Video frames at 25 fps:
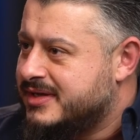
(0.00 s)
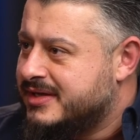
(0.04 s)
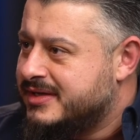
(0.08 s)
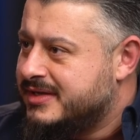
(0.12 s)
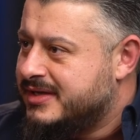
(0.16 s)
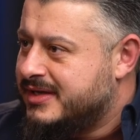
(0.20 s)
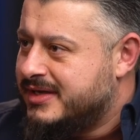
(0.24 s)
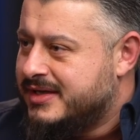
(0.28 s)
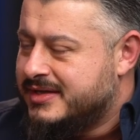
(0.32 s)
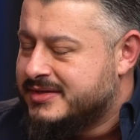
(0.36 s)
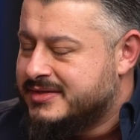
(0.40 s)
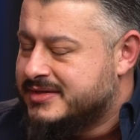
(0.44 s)

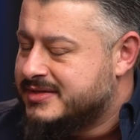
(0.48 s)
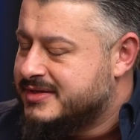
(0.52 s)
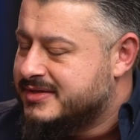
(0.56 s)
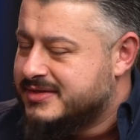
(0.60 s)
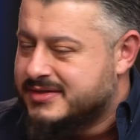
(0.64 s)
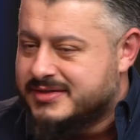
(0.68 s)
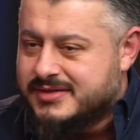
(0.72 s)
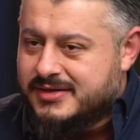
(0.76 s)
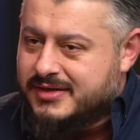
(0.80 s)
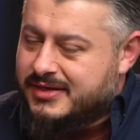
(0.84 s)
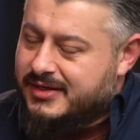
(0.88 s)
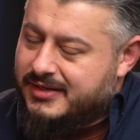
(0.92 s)

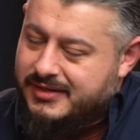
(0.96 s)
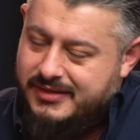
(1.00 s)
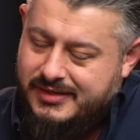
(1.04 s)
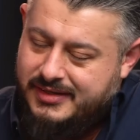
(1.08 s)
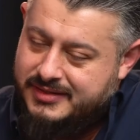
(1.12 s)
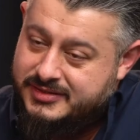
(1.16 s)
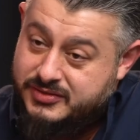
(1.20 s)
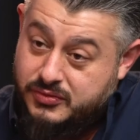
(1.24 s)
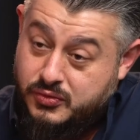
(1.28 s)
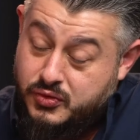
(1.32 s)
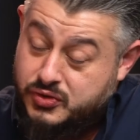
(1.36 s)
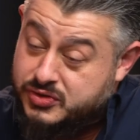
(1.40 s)

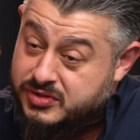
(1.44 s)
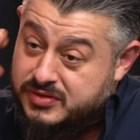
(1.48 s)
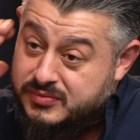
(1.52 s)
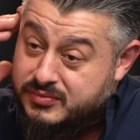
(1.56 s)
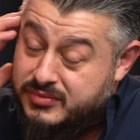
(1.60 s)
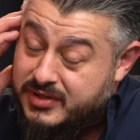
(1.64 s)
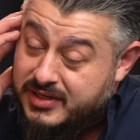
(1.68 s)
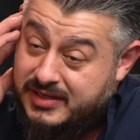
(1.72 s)
It's awesome.